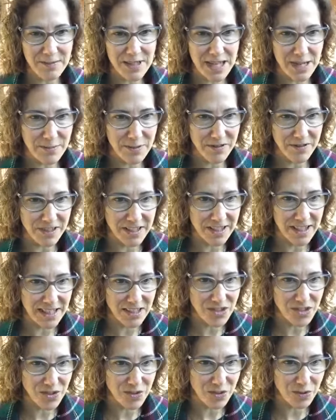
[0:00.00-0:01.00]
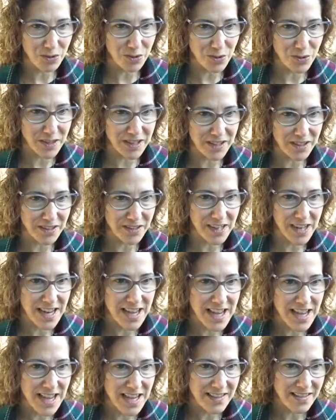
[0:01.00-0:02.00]
type of connection through their
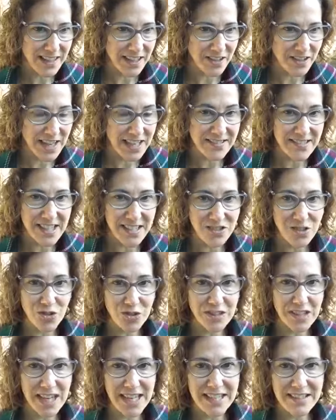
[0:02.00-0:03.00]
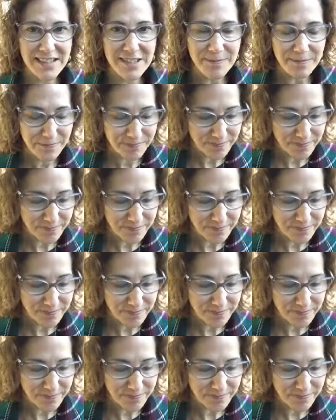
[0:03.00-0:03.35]
ancestral lines.